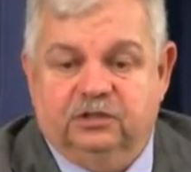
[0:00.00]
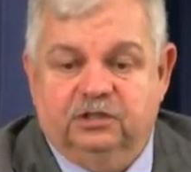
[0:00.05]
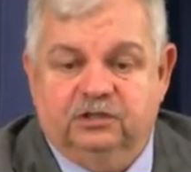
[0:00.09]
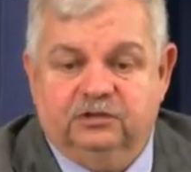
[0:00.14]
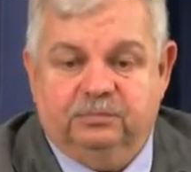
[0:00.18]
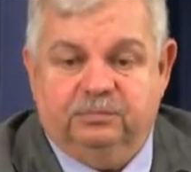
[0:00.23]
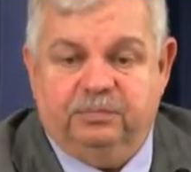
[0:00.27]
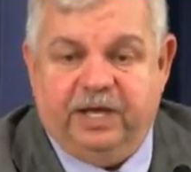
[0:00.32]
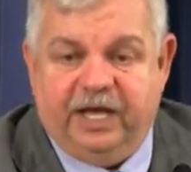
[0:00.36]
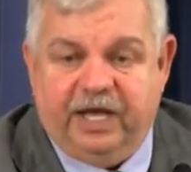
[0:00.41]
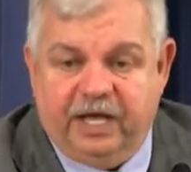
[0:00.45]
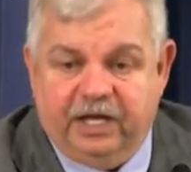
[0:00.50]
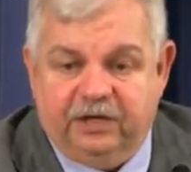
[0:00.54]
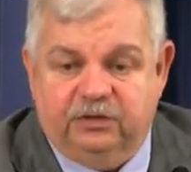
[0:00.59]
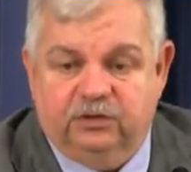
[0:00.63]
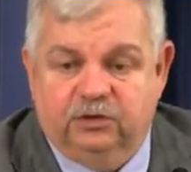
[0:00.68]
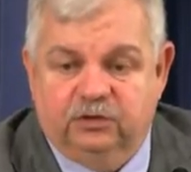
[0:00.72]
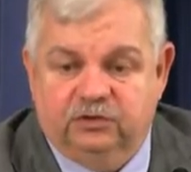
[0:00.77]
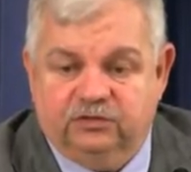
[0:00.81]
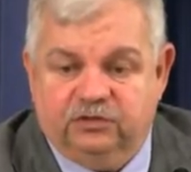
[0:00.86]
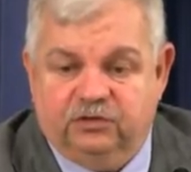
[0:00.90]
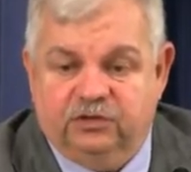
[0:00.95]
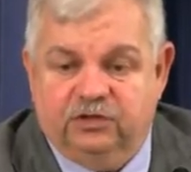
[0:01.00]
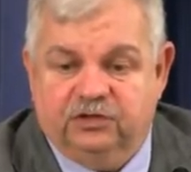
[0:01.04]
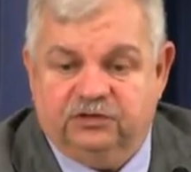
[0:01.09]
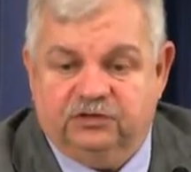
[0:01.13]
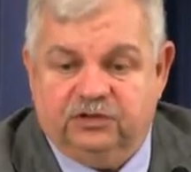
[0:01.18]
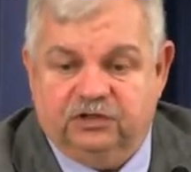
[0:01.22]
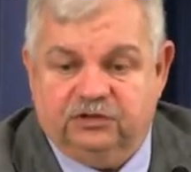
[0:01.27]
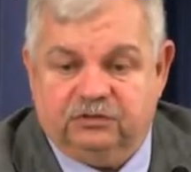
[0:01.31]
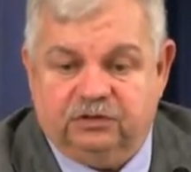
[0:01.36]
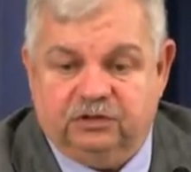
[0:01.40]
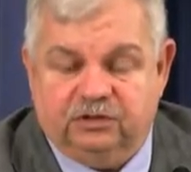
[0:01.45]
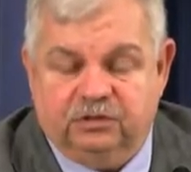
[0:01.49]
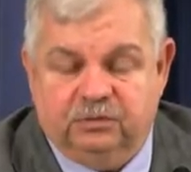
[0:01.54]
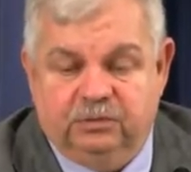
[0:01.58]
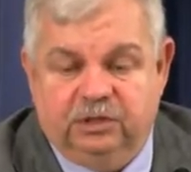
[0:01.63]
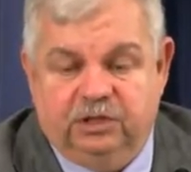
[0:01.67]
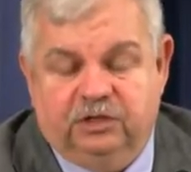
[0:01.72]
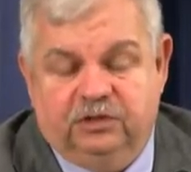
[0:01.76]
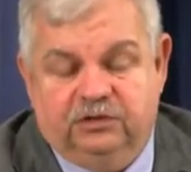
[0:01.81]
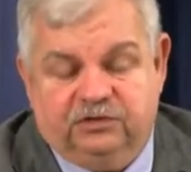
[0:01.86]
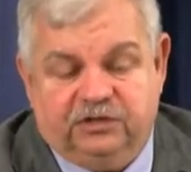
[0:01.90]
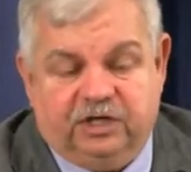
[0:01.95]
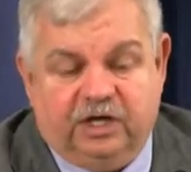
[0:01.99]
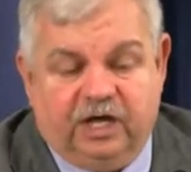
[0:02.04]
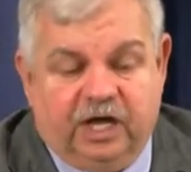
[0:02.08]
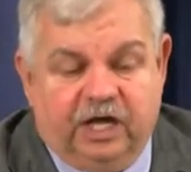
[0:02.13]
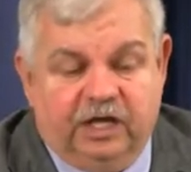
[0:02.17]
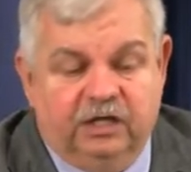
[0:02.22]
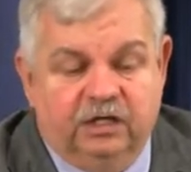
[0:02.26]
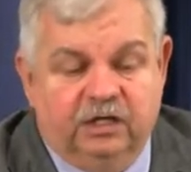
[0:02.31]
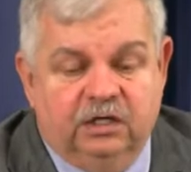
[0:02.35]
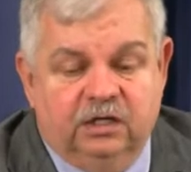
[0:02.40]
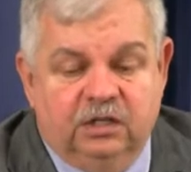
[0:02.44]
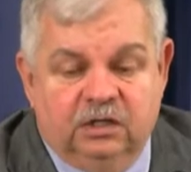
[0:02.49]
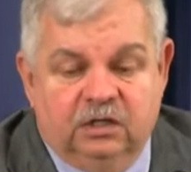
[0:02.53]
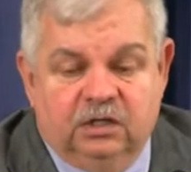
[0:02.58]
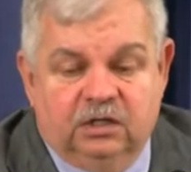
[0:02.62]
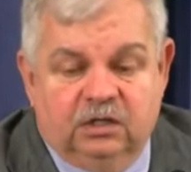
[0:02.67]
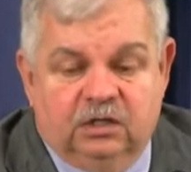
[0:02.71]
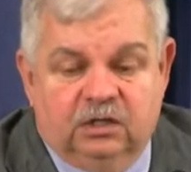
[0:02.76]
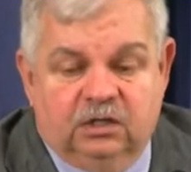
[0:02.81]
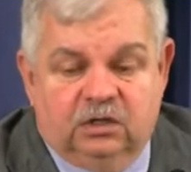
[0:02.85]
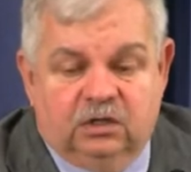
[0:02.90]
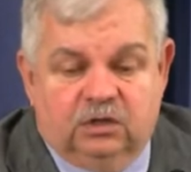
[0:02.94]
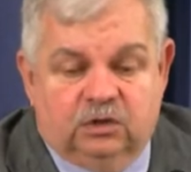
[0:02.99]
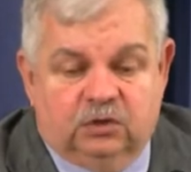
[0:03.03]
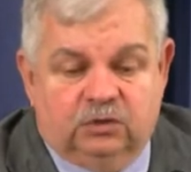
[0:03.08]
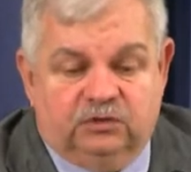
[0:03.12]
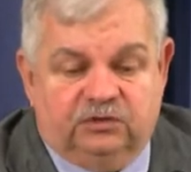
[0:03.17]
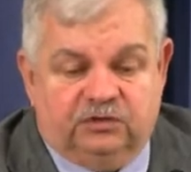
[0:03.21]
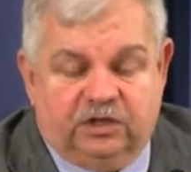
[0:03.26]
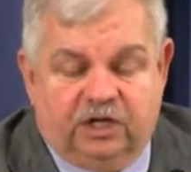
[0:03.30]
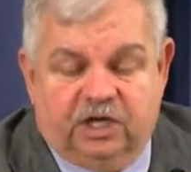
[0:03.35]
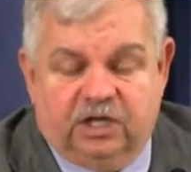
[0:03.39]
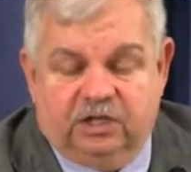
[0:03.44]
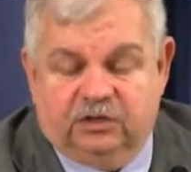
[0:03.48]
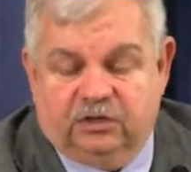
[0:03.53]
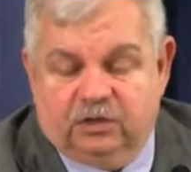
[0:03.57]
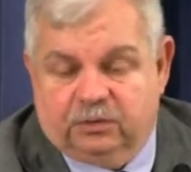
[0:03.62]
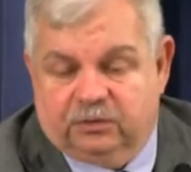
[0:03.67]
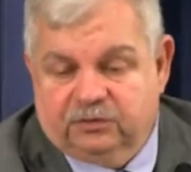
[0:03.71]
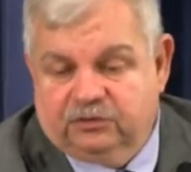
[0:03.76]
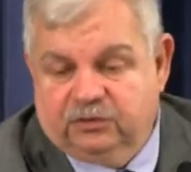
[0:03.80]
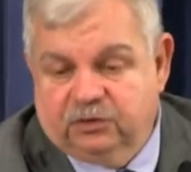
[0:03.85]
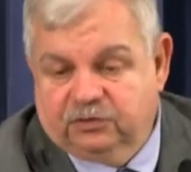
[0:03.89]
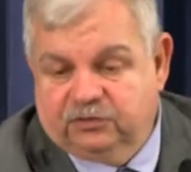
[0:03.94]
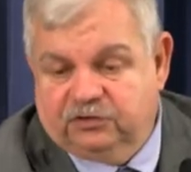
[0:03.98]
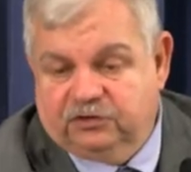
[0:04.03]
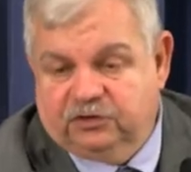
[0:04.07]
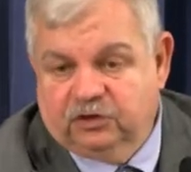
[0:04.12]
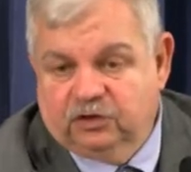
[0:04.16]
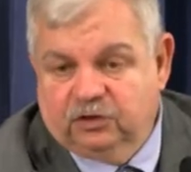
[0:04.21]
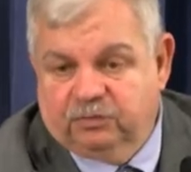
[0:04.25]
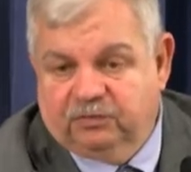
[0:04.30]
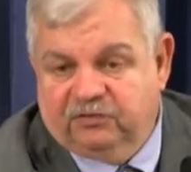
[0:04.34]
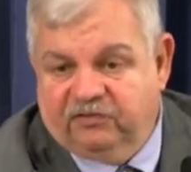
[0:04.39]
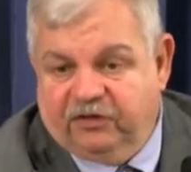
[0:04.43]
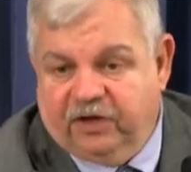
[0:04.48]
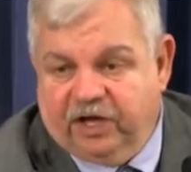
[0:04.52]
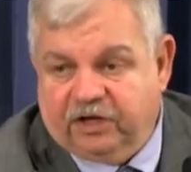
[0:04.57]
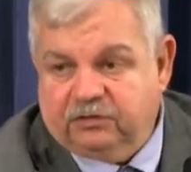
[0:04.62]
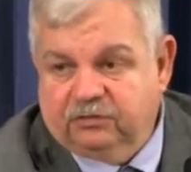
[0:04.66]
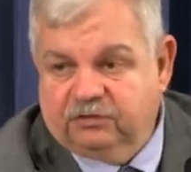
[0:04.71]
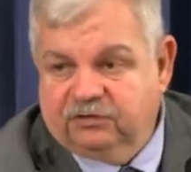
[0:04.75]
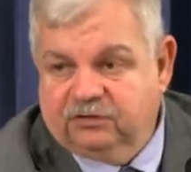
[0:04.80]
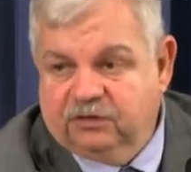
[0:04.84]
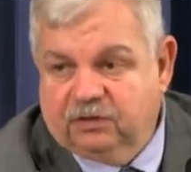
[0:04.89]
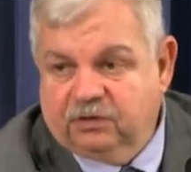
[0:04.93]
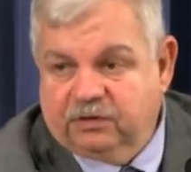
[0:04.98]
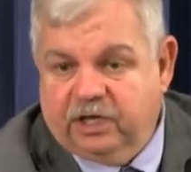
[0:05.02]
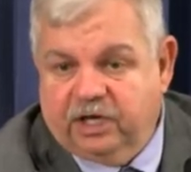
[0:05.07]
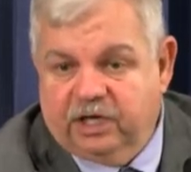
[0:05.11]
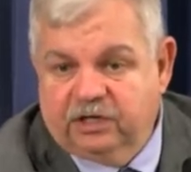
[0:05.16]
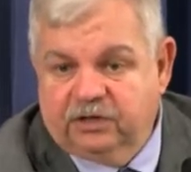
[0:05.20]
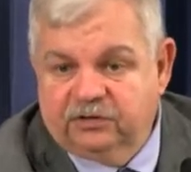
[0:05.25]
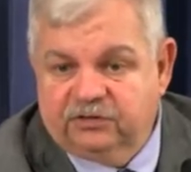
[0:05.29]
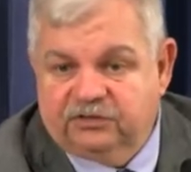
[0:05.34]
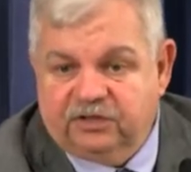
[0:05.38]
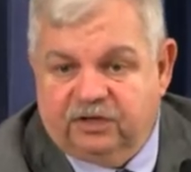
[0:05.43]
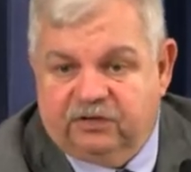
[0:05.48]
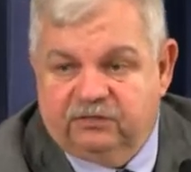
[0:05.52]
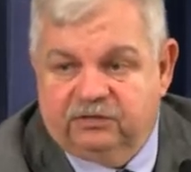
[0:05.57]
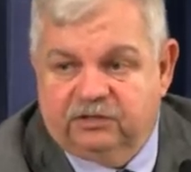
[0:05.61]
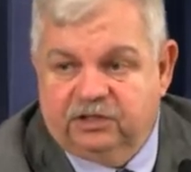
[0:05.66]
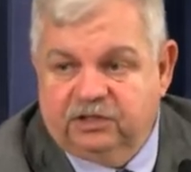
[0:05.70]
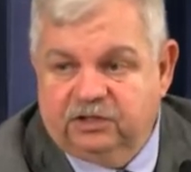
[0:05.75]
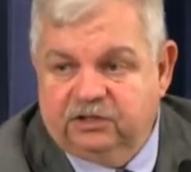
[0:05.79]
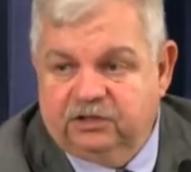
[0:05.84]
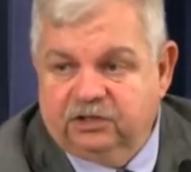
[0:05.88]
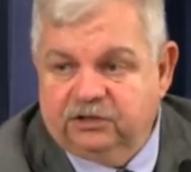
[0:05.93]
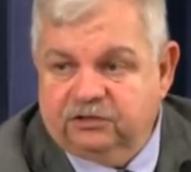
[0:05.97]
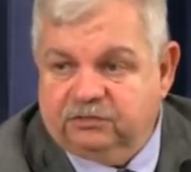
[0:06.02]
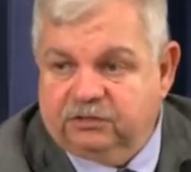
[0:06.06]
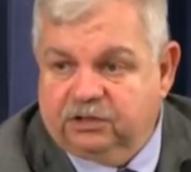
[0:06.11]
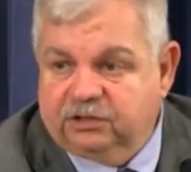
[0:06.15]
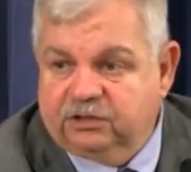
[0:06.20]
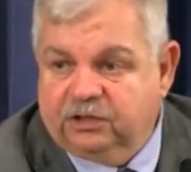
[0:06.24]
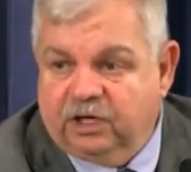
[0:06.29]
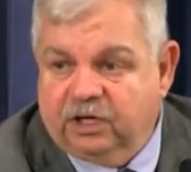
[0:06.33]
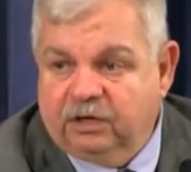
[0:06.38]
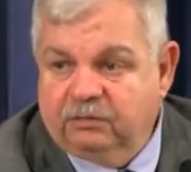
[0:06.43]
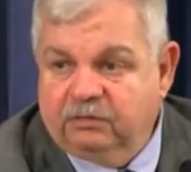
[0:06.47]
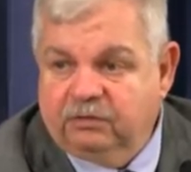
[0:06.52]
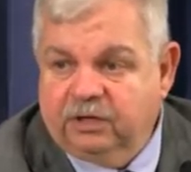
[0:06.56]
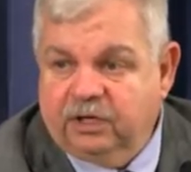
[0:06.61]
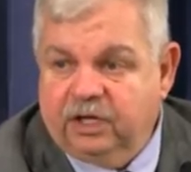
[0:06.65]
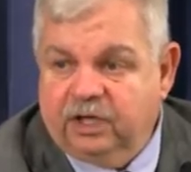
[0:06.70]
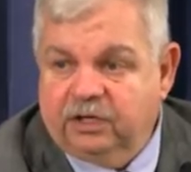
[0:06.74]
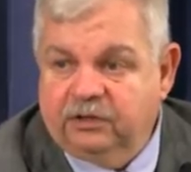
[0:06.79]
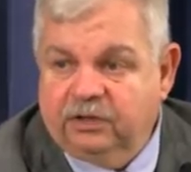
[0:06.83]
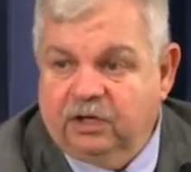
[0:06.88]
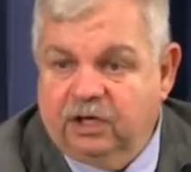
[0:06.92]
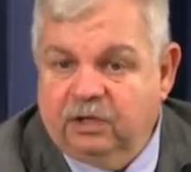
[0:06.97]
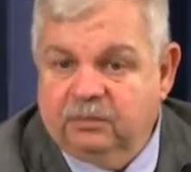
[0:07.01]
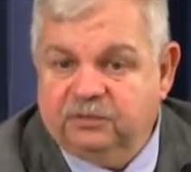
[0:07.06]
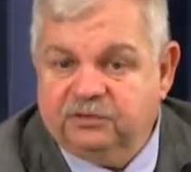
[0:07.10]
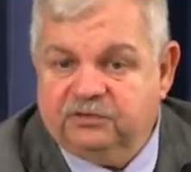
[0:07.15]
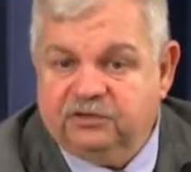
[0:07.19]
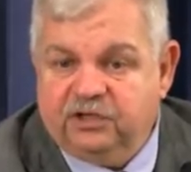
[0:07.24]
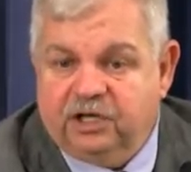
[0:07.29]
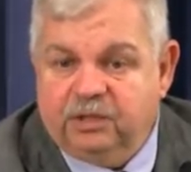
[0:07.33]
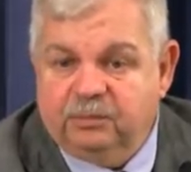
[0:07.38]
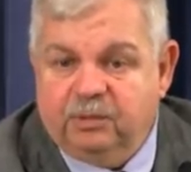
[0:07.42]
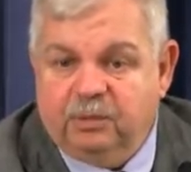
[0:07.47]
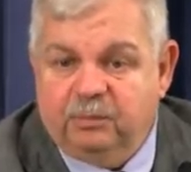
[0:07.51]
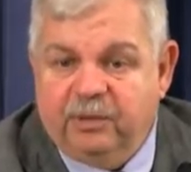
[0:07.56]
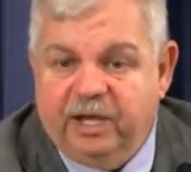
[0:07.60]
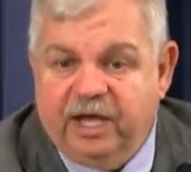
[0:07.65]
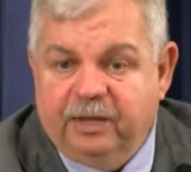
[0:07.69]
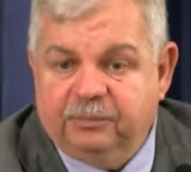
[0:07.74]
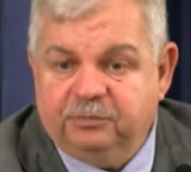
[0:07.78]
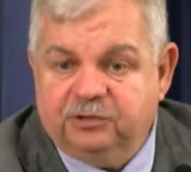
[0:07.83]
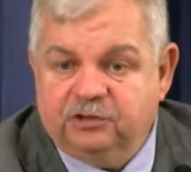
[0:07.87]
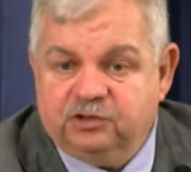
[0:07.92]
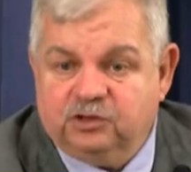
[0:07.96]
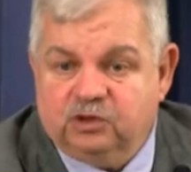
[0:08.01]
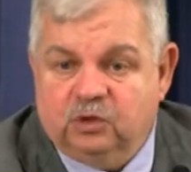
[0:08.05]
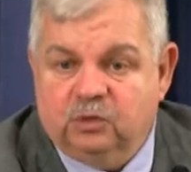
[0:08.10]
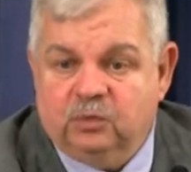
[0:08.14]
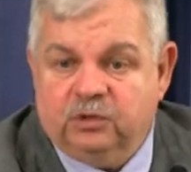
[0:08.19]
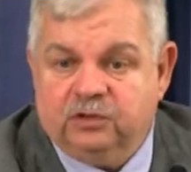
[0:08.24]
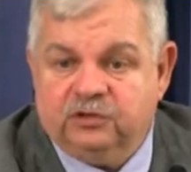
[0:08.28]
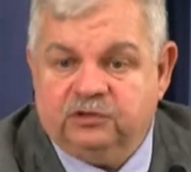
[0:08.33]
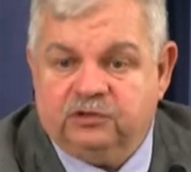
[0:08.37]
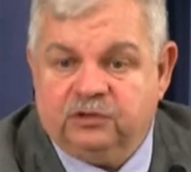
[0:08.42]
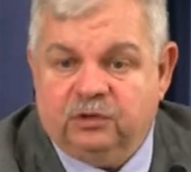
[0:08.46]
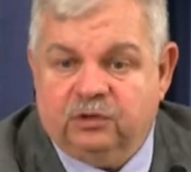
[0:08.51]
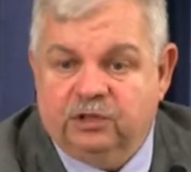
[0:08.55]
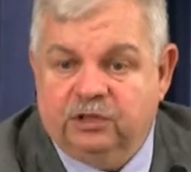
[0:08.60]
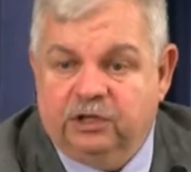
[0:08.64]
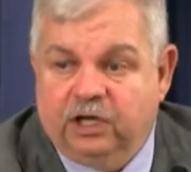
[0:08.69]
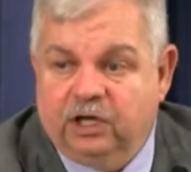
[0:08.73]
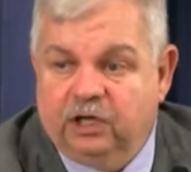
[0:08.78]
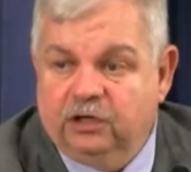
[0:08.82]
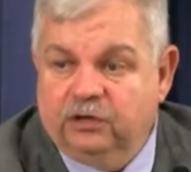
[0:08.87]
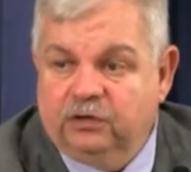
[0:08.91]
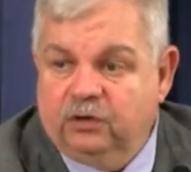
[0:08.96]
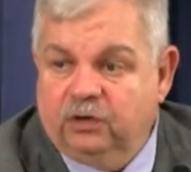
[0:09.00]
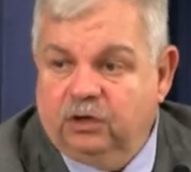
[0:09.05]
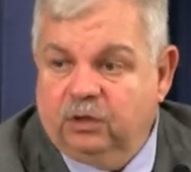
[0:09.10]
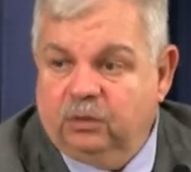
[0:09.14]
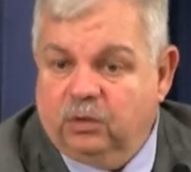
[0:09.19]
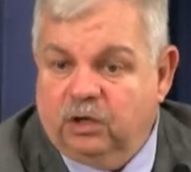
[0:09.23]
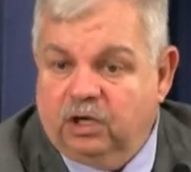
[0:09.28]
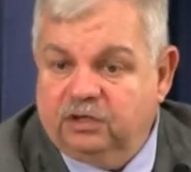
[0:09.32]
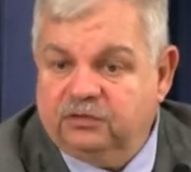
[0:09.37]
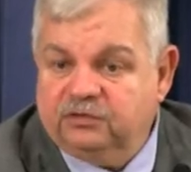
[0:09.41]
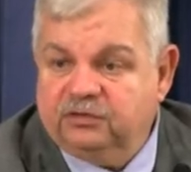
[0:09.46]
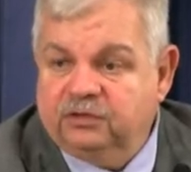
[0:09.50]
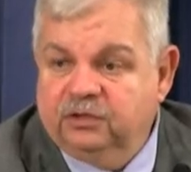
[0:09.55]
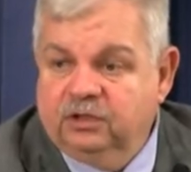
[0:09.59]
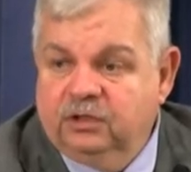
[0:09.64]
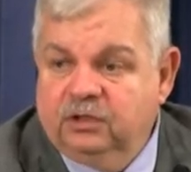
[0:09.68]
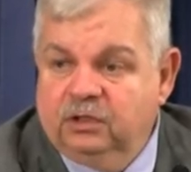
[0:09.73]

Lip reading: It's bad news for this district. I mean, here's a guy who said there was no steel factories located in the 17th district. I had to almost send him a map to show him where Sterling, Illinois was.